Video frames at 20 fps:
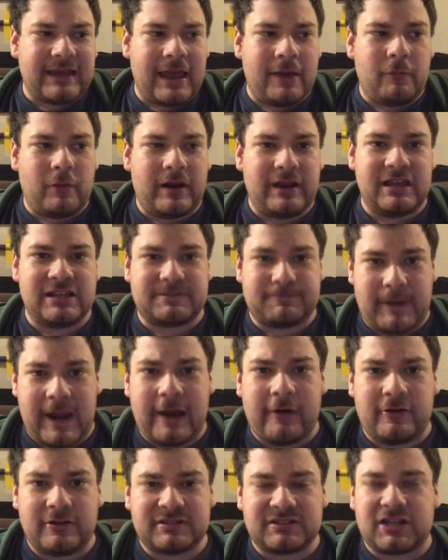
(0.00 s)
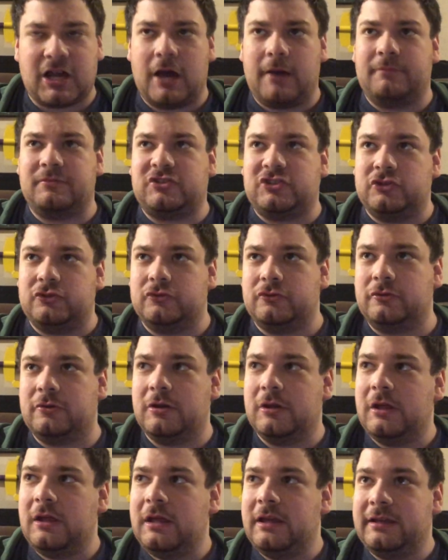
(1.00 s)
and when his parents come to
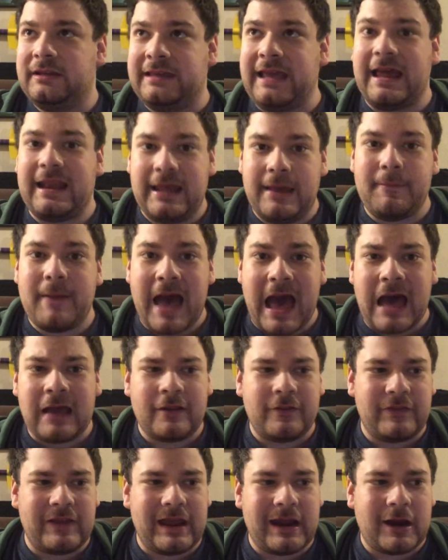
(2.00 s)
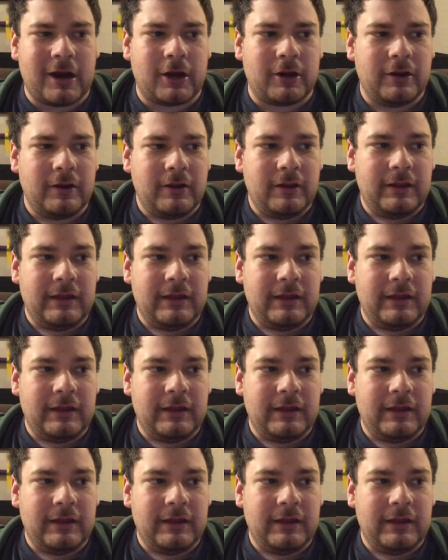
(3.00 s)
get him out of there,